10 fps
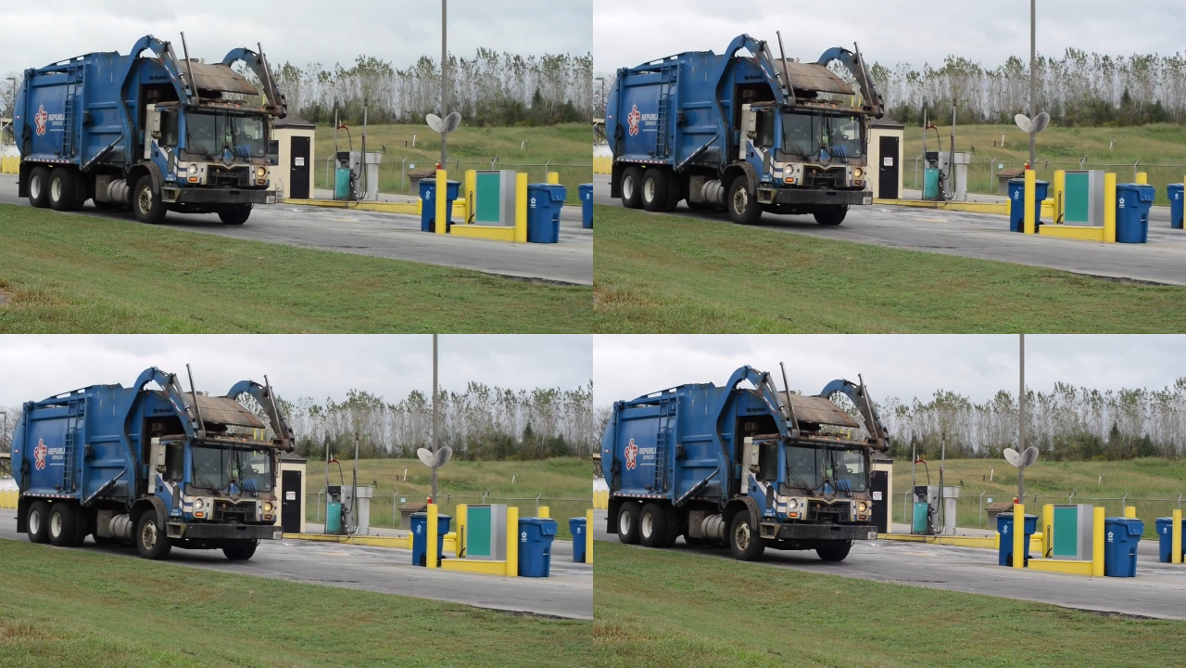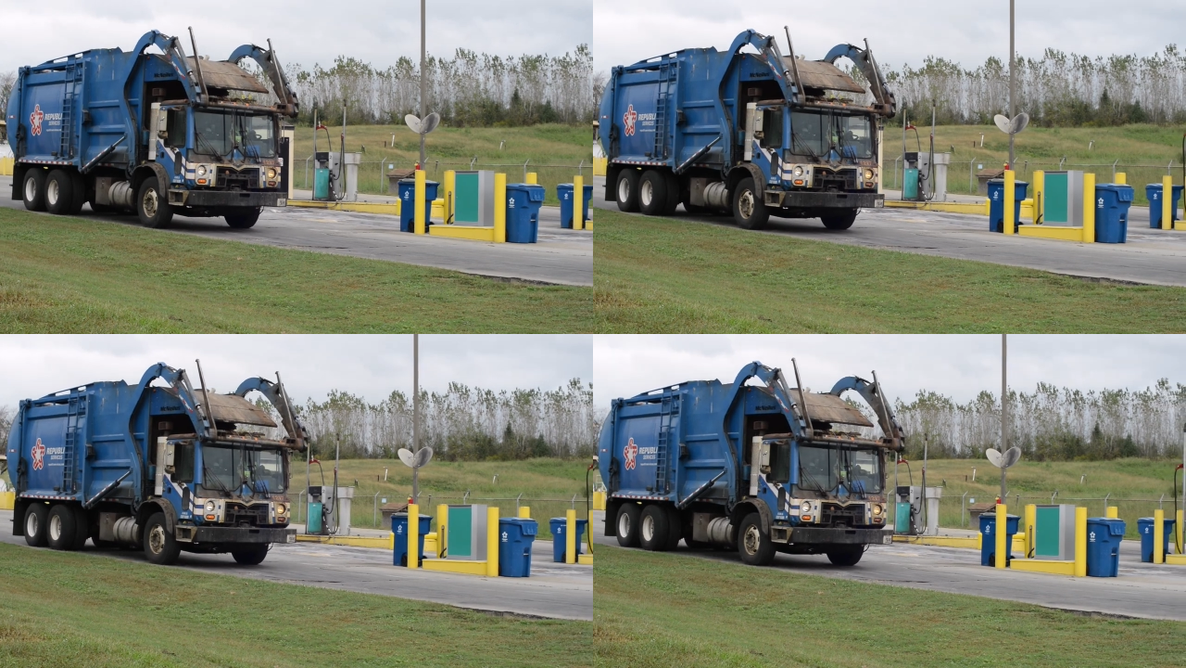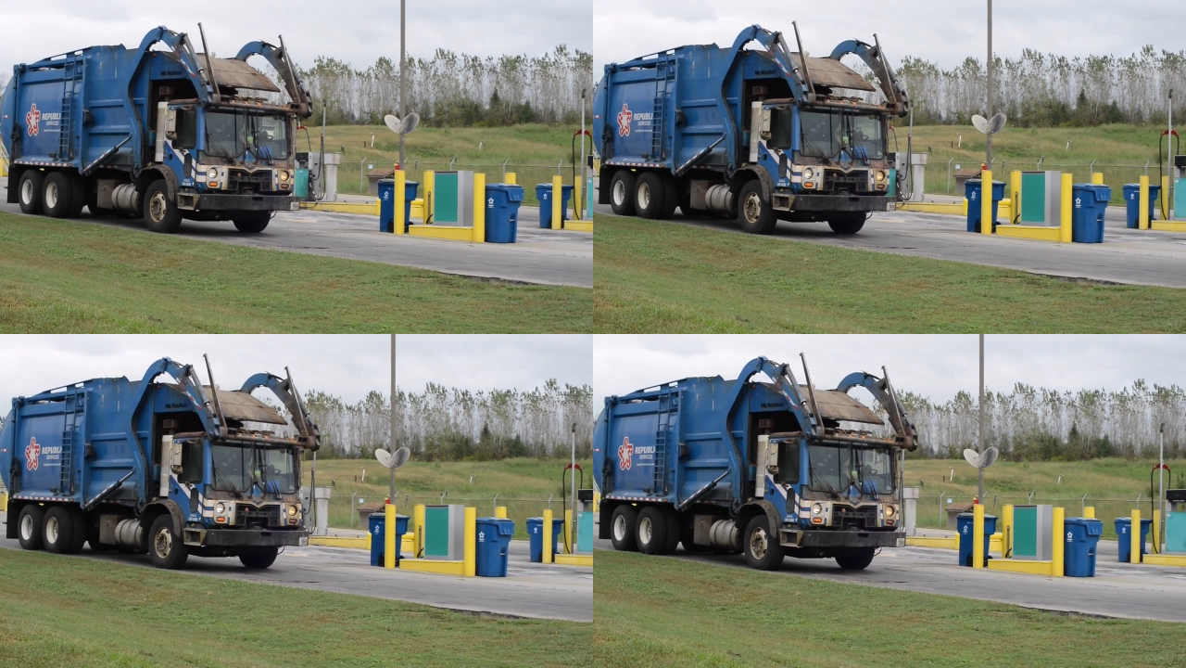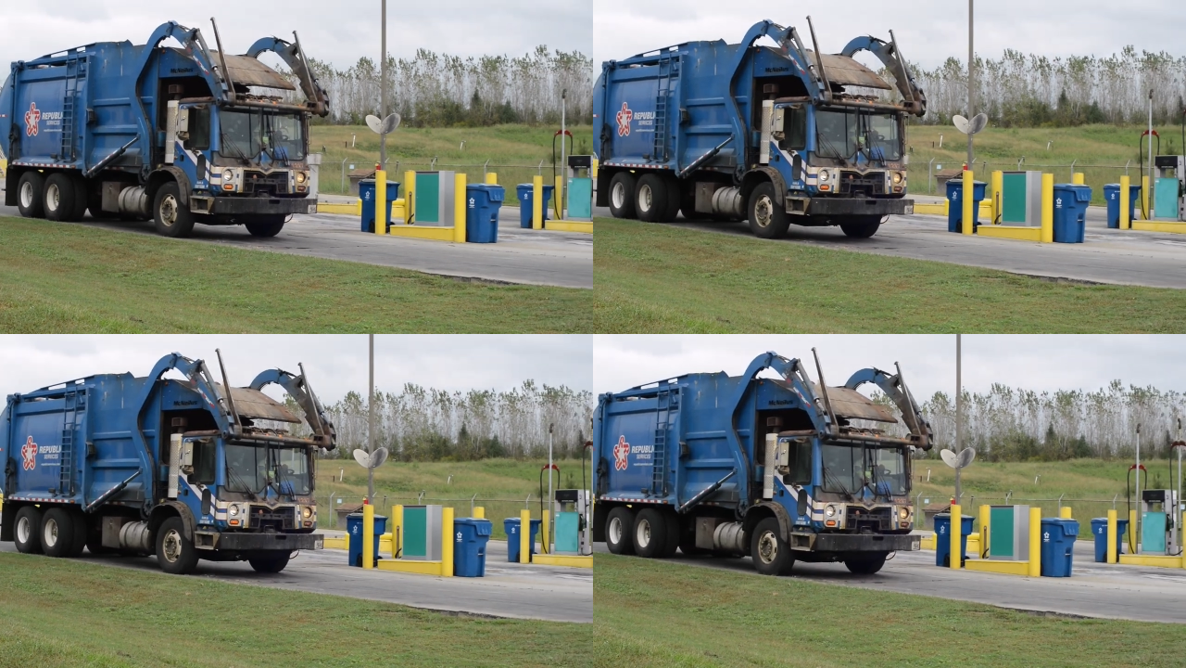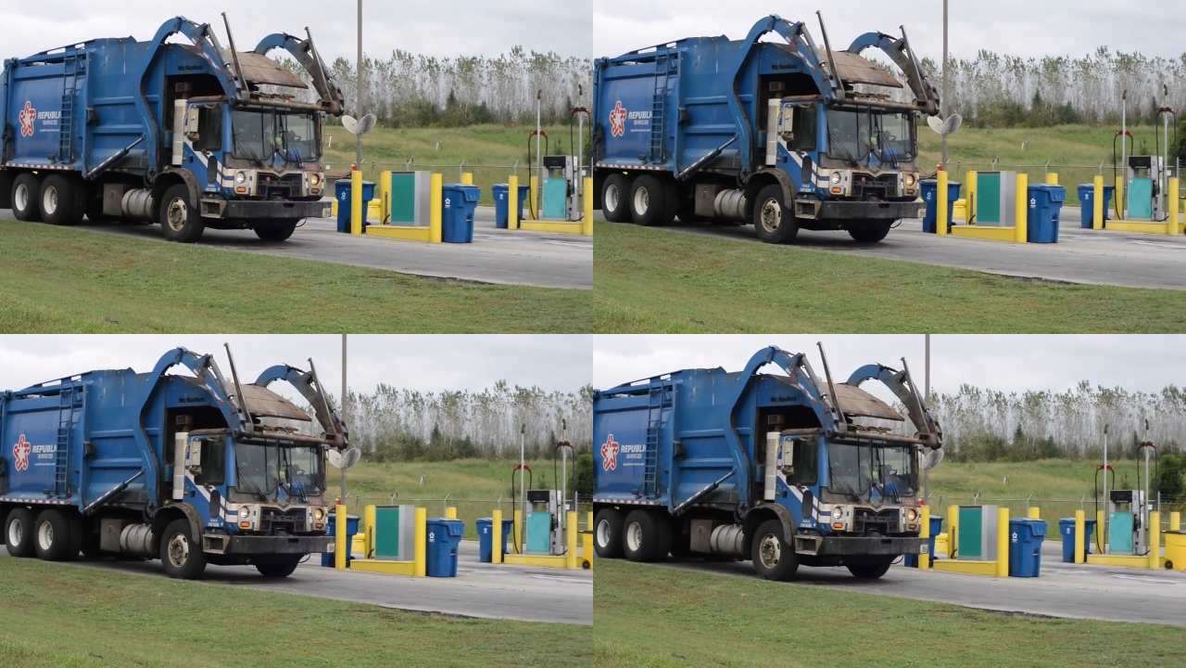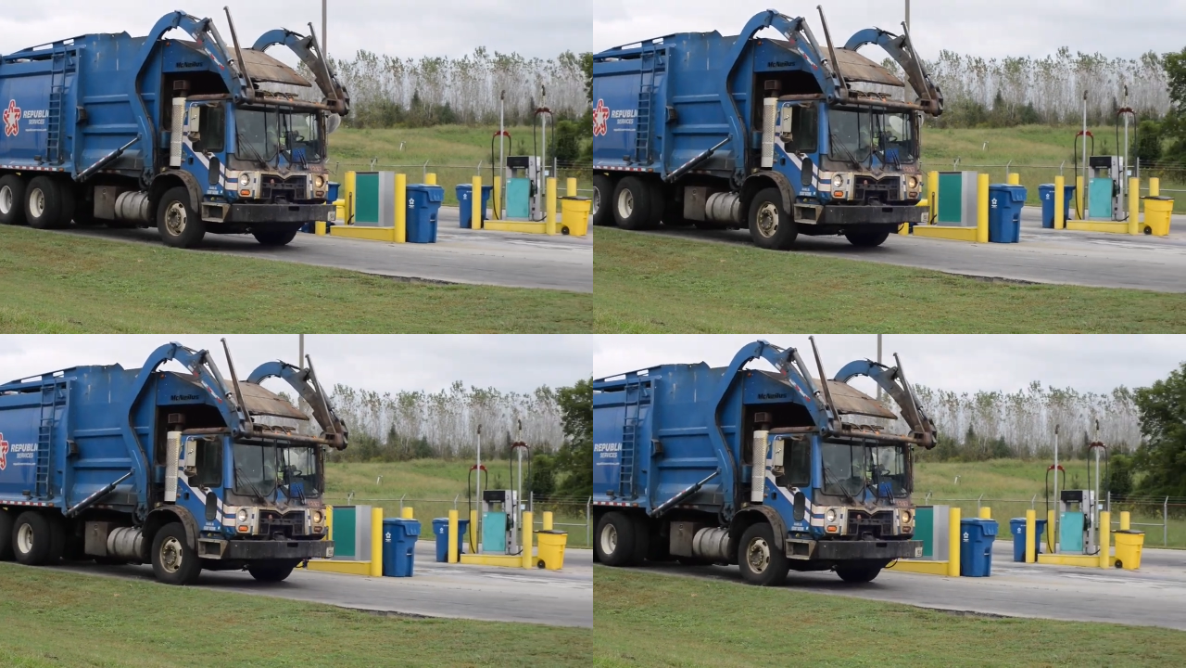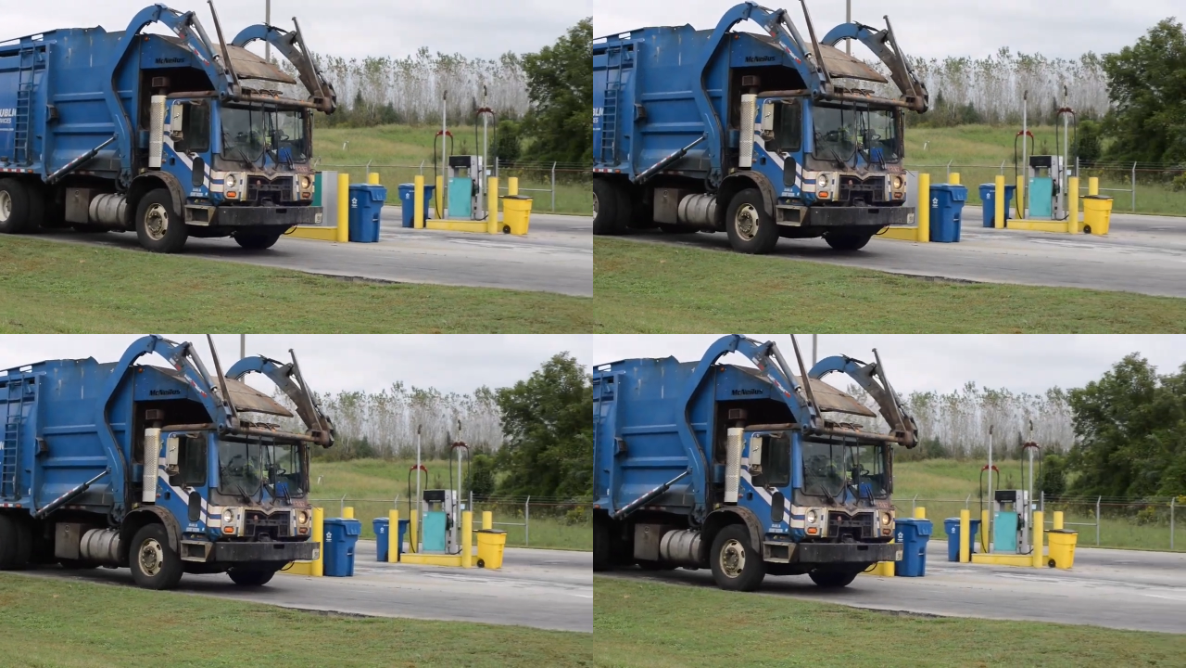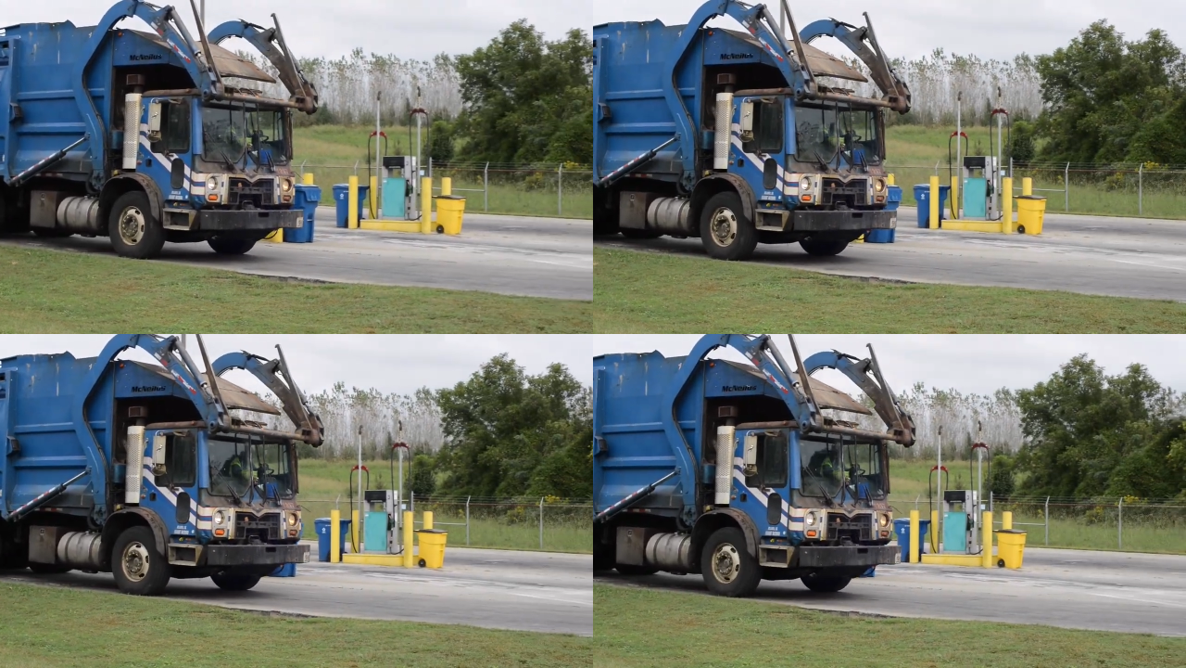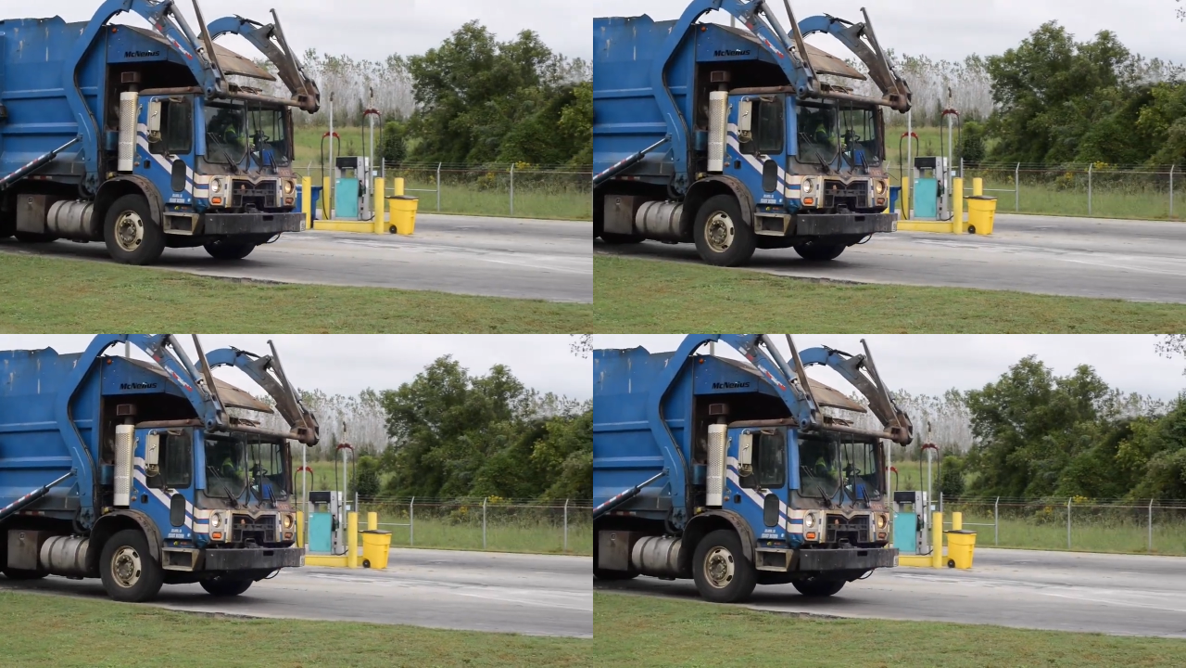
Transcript: [unreadable: no face in view]